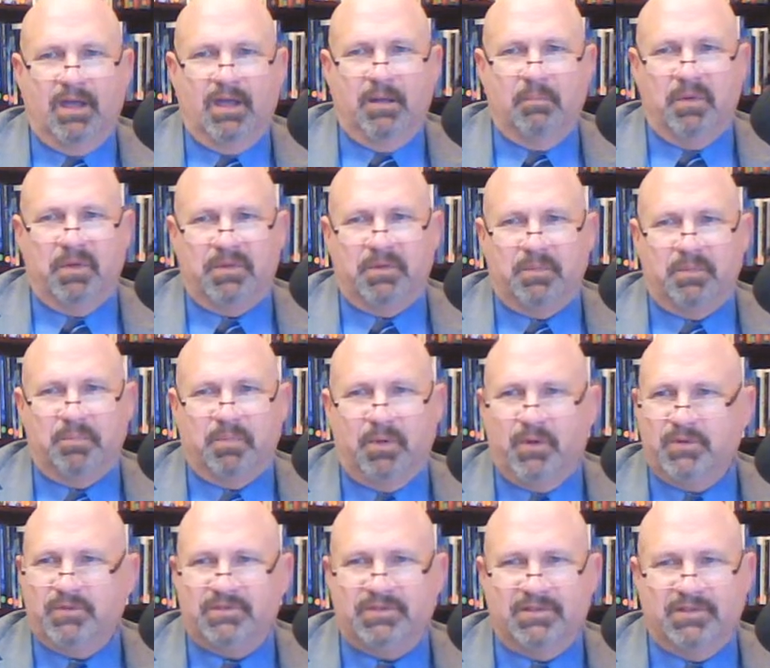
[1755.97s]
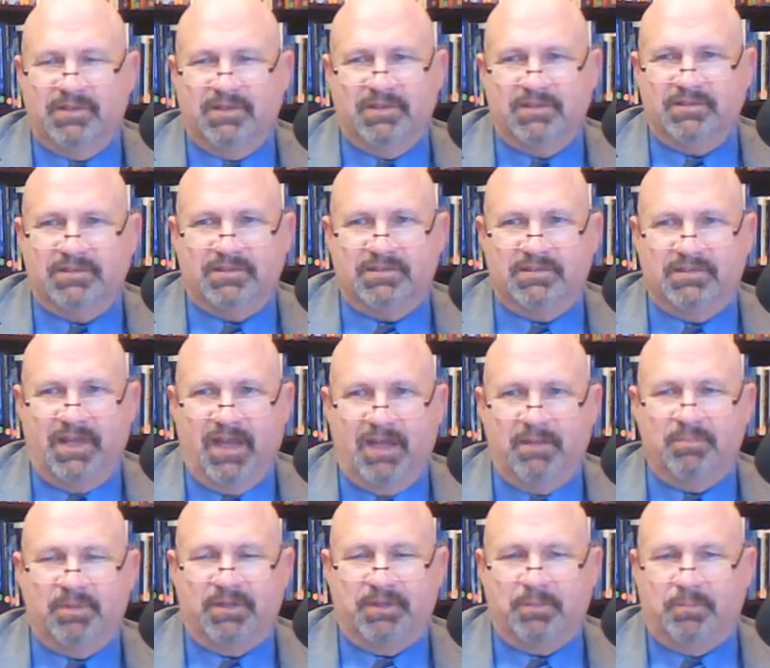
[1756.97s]
but the person, and this is sad,
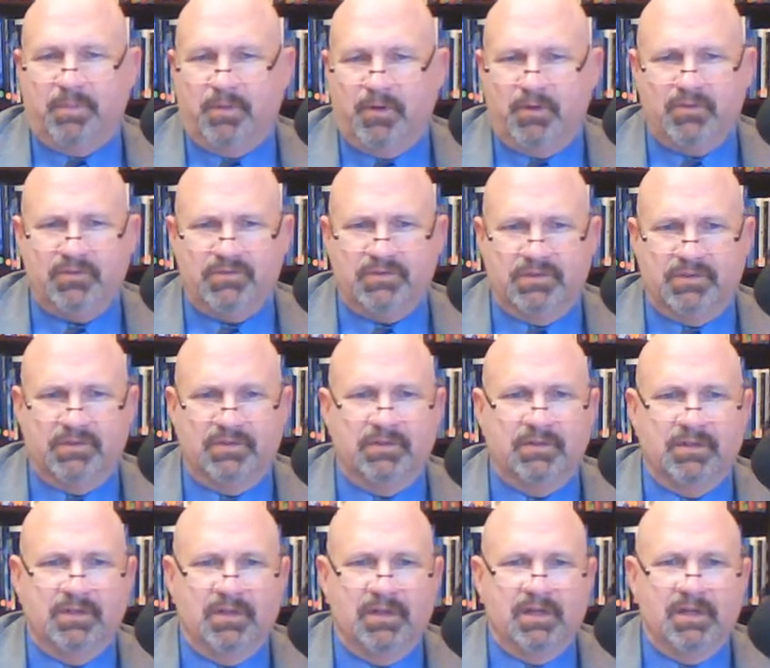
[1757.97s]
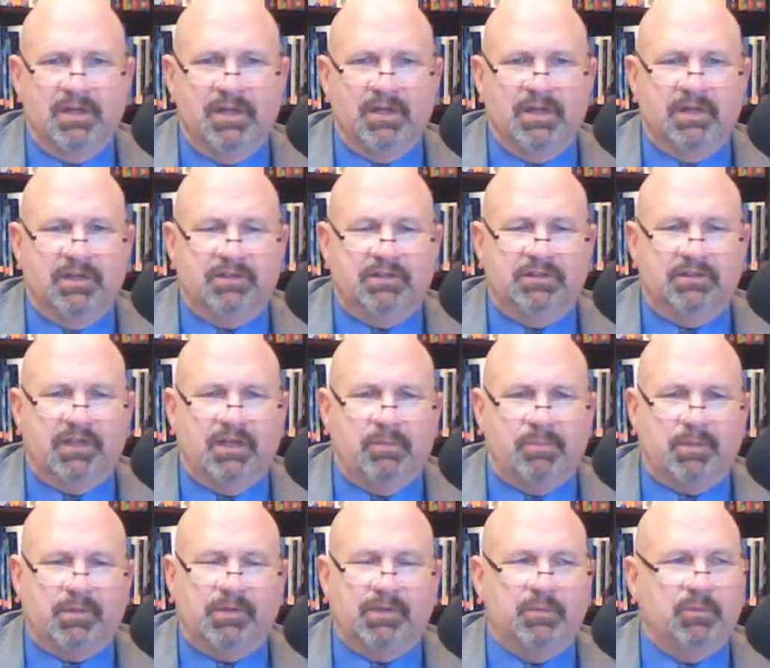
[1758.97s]
but the person
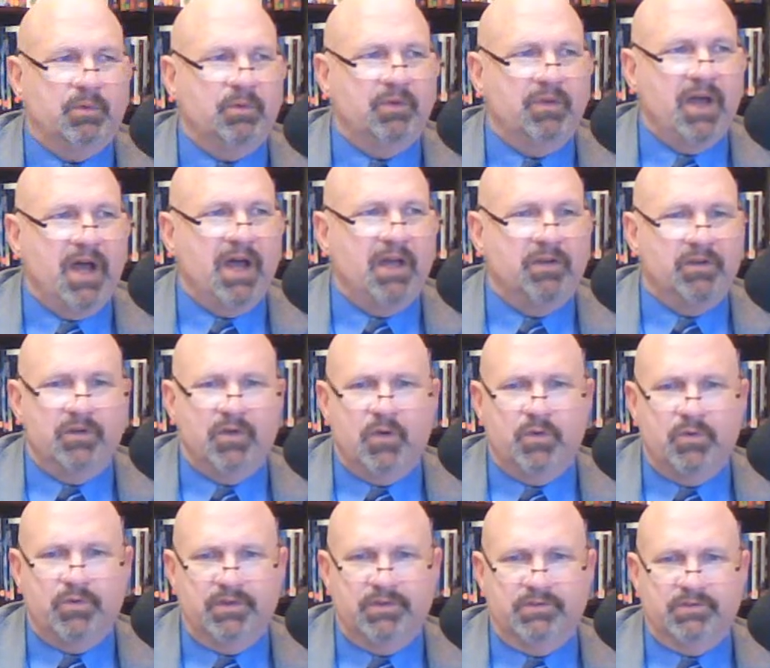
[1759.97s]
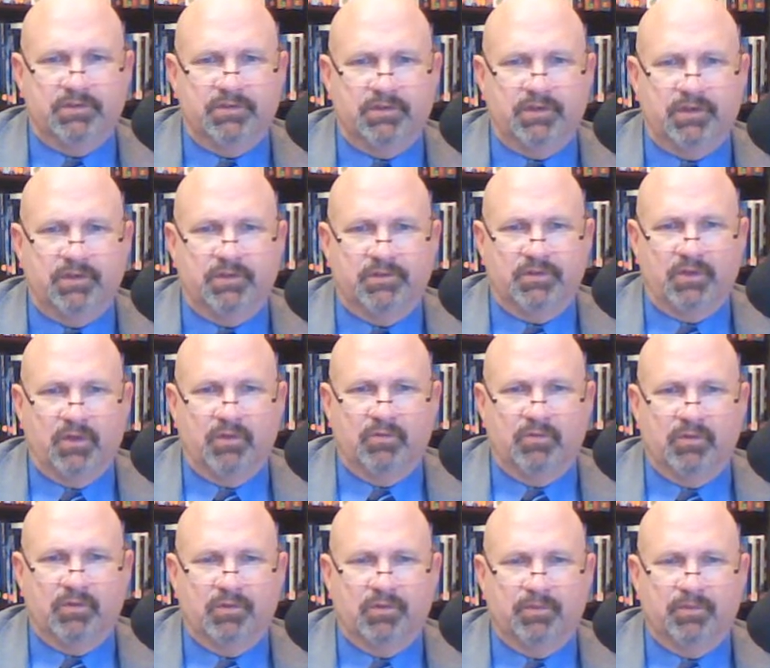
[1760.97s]
typically will not know this until it's over.